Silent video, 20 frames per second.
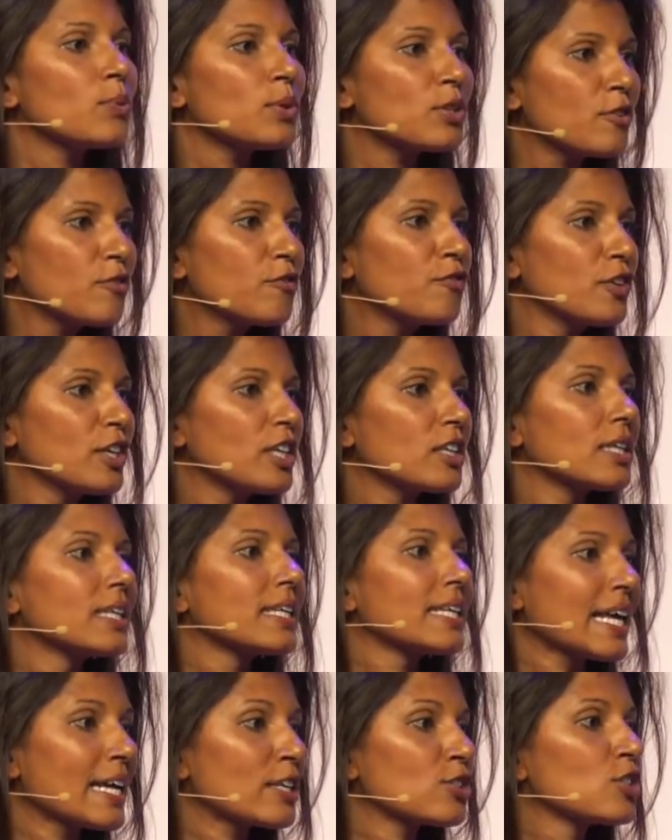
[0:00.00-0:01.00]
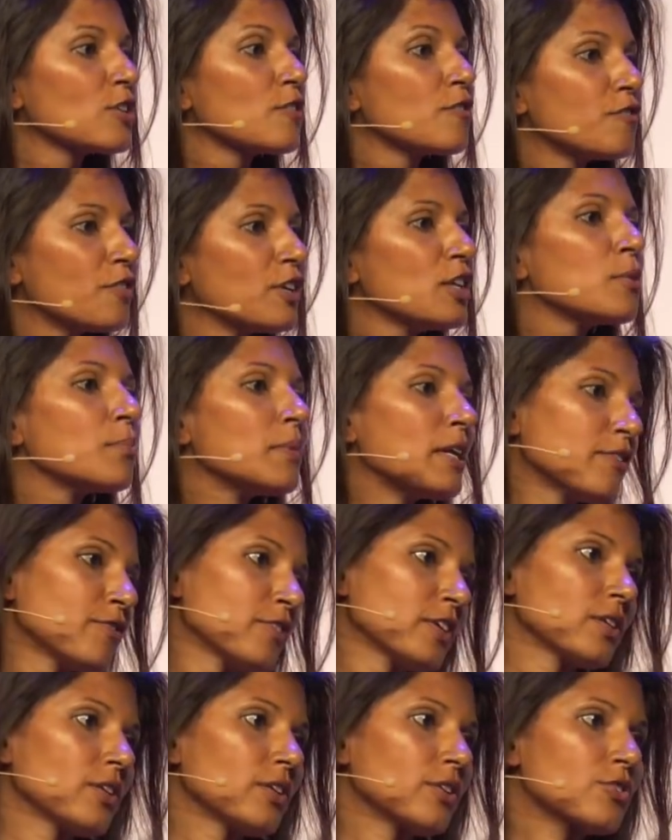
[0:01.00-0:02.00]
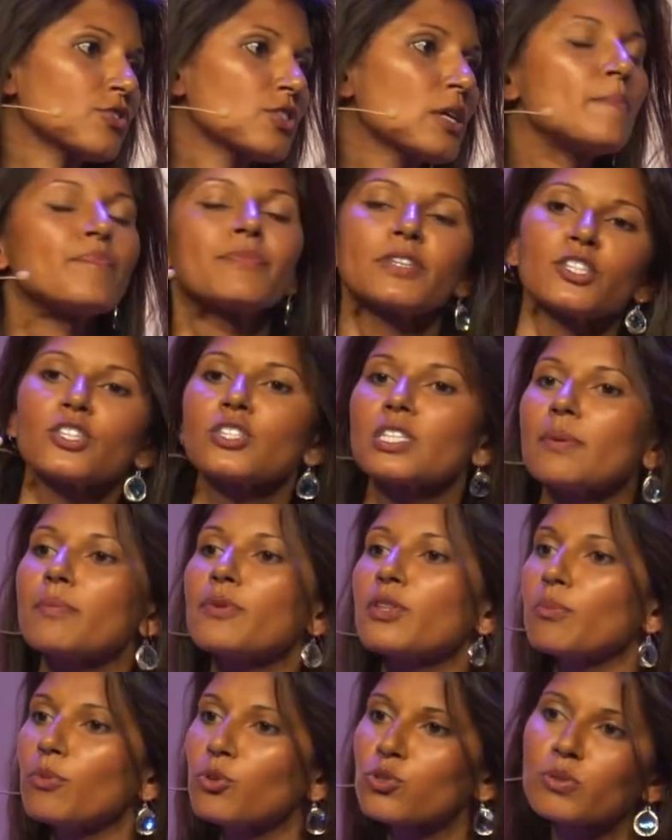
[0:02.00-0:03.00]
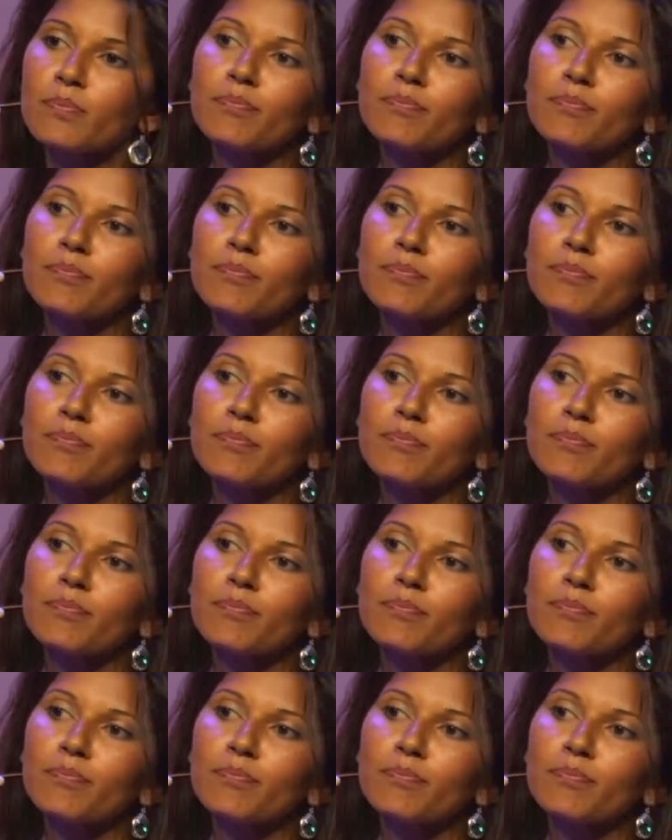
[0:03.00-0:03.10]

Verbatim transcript: with the feeling and actually feel my feelings. This is some of the most